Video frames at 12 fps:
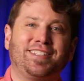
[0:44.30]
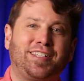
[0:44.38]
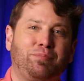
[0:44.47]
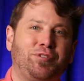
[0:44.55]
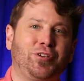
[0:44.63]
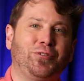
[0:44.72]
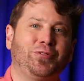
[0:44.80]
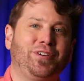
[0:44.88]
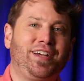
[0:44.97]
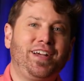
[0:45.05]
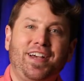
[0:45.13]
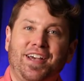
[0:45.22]
Tip 2.
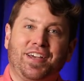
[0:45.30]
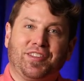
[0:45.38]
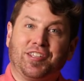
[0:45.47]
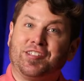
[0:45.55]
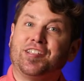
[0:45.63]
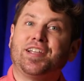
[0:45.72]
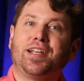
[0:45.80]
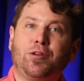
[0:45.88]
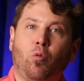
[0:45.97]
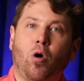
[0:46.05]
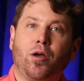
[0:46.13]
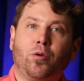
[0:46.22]
The
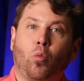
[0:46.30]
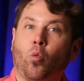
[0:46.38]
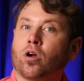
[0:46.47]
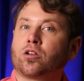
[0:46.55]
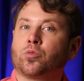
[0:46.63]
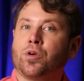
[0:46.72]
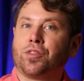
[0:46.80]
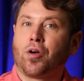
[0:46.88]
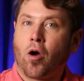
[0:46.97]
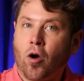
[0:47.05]
C81 works with